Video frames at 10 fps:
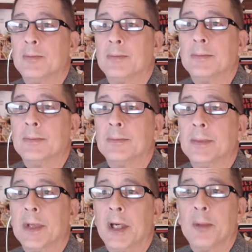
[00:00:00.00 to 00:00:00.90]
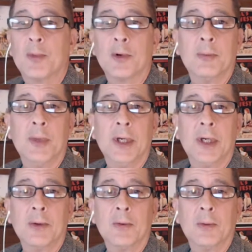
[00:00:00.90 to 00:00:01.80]
April meeting will
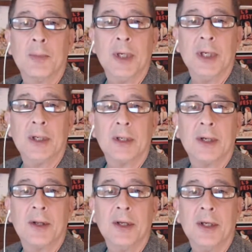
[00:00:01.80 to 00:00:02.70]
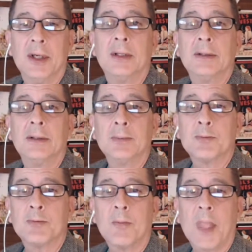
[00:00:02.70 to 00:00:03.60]
be on the
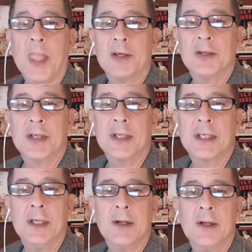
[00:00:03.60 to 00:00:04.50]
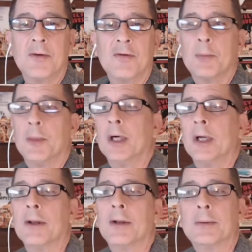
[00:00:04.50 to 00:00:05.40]
16th of the
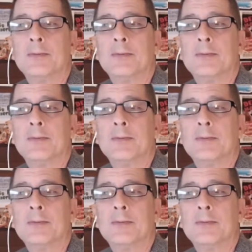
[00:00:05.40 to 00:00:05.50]
month.